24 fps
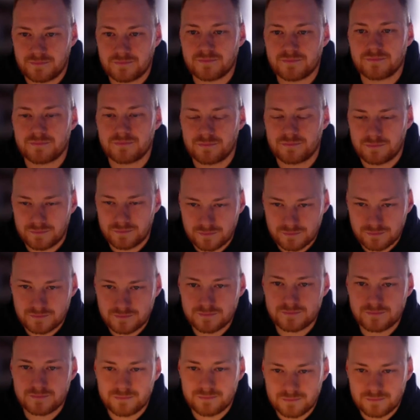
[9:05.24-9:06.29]

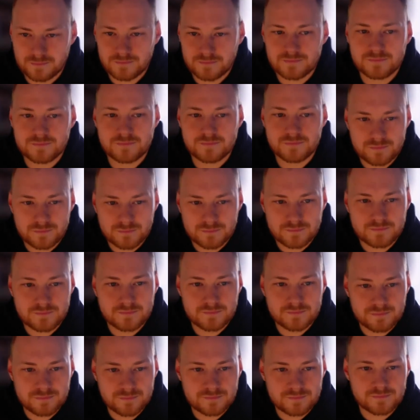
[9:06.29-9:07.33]

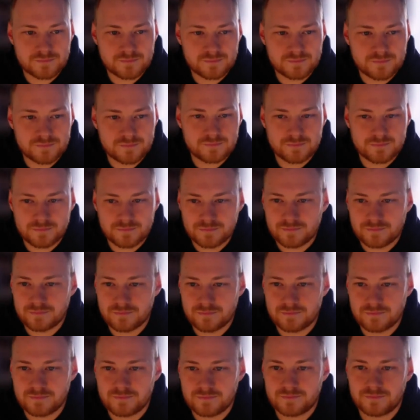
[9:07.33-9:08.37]

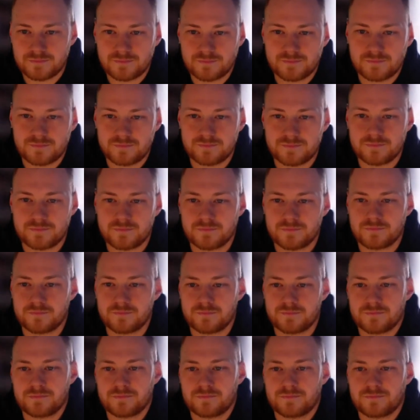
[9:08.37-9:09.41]

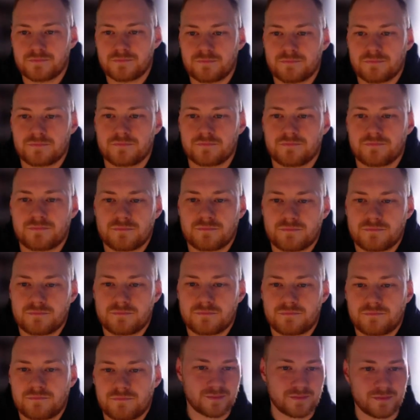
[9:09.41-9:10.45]

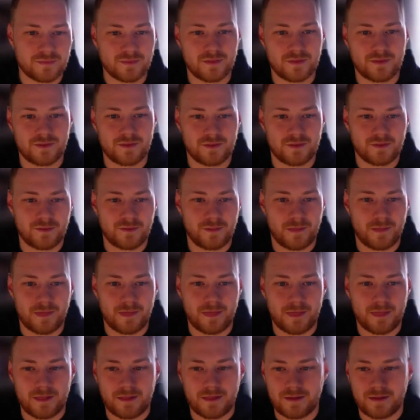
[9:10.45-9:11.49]

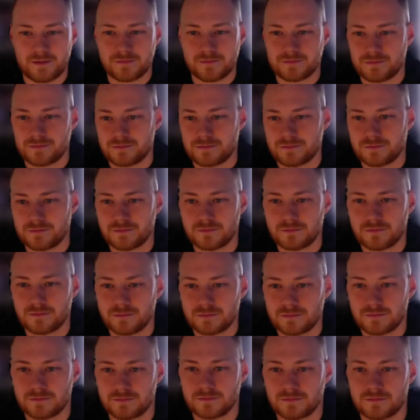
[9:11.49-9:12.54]

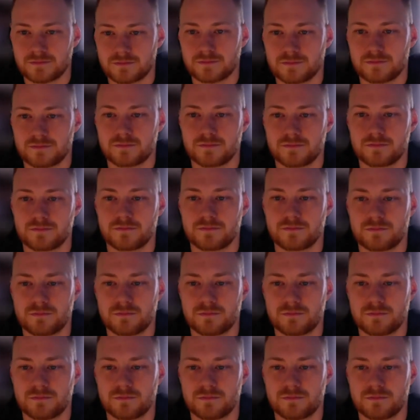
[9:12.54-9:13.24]
The person shown says nothing.